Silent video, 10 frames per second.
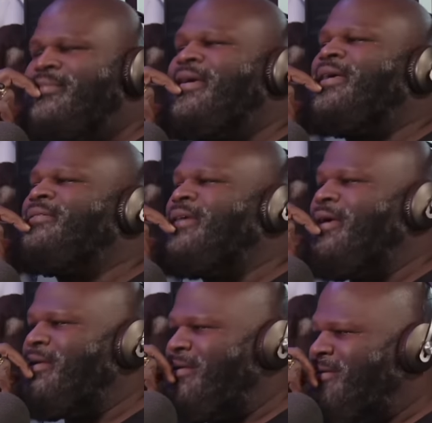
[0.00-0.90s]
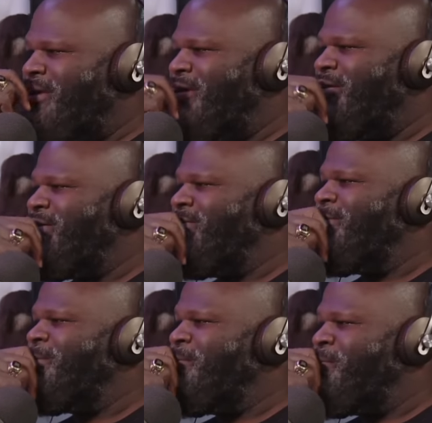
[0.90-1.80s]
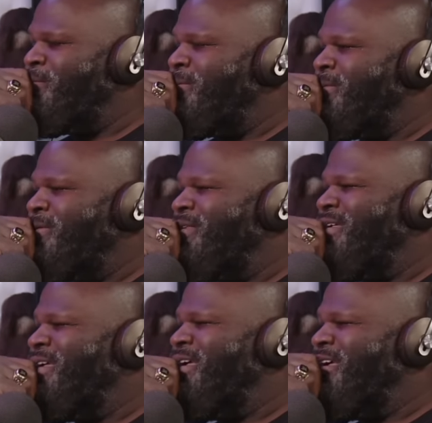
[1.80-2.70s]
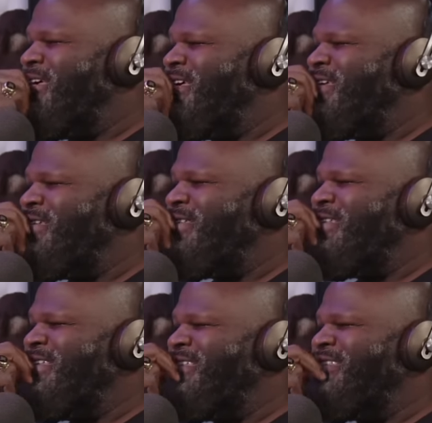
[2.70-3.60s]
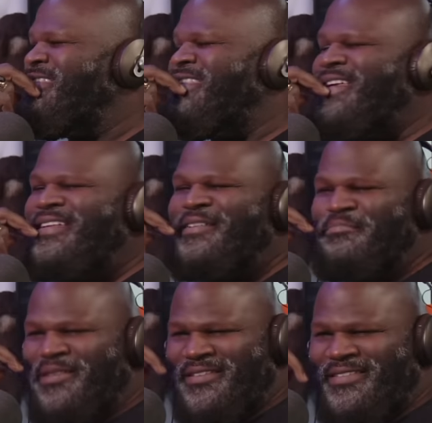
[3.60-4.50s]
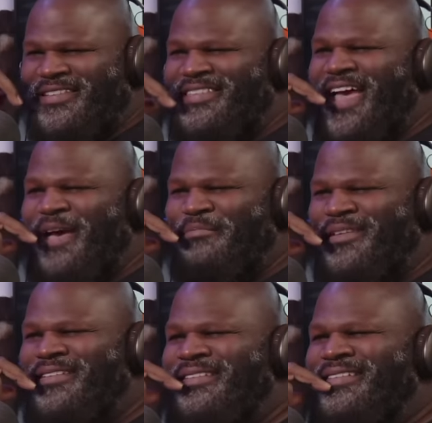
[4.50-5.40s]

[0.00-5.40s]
as I understand. And then the business happened.